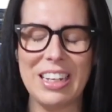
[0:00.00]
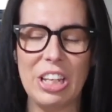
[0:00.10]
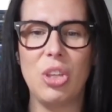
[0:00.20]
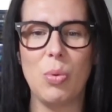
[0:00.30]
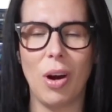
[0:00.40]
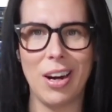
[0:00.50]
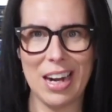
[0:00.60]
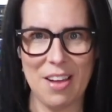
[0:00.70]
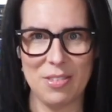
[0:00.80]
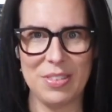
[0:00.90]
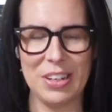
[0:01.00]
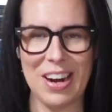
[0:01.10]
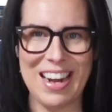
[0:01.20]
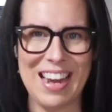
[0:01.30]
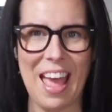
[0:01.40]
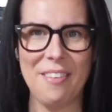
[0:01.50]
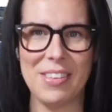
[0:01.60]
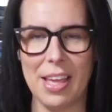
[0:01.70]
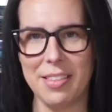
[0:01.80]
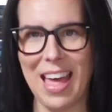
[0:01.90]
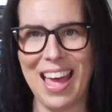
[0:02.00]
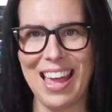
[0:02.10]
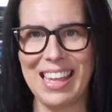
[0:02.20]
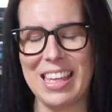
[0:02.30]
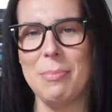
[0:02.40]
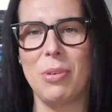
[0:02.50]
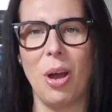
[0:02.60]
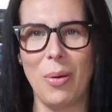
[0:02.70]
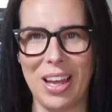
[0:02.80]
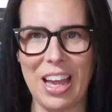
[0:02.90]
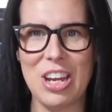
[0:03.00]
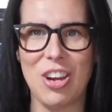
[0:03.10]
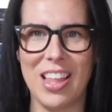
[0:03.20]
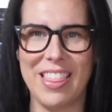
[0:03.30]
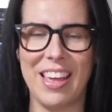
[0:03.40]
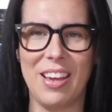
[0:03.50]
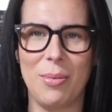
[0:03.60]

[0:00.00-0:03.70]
you are going to have to figure out how to navigate that and keep going and not think,